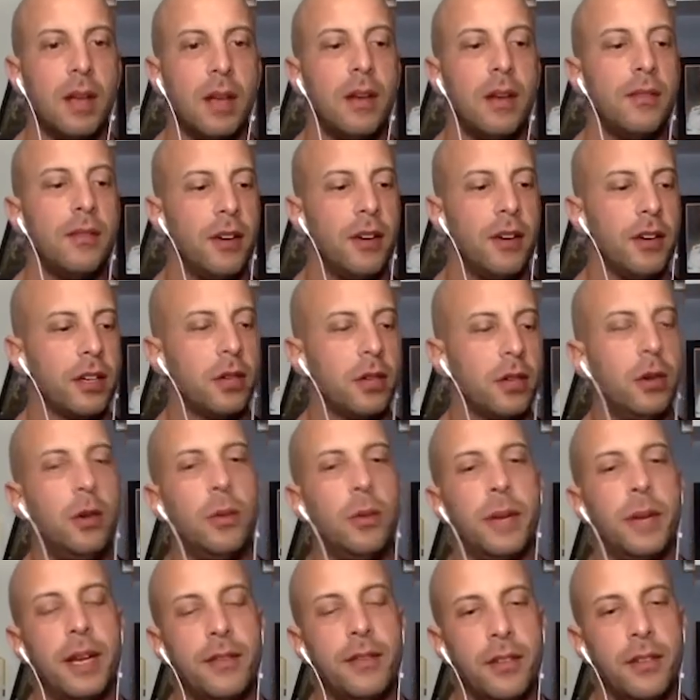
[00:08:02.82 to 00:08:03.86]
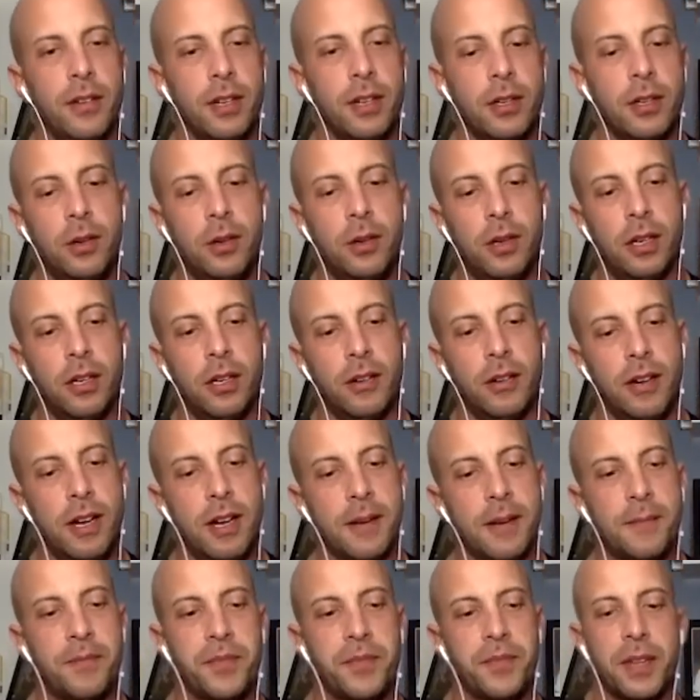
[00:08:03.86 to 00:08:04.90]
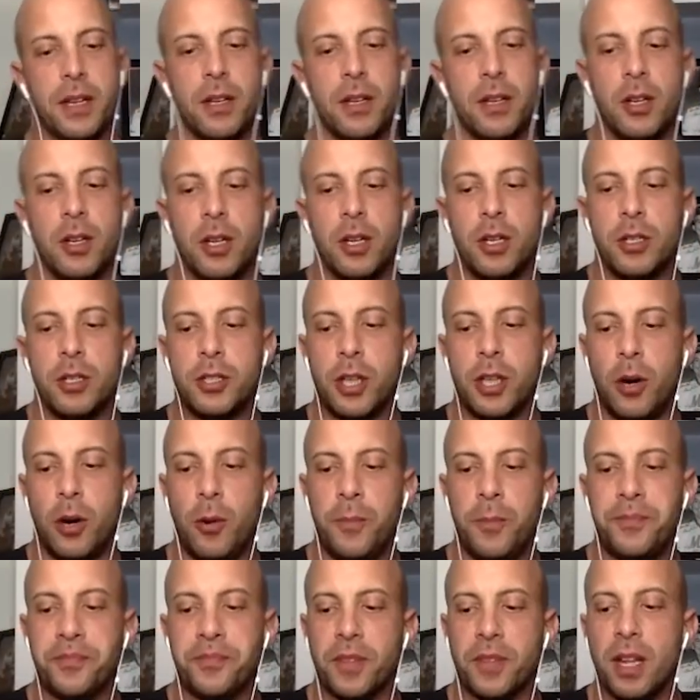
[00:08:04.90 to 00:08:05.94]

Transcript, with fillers: Very cool, man. Very cool. All right. So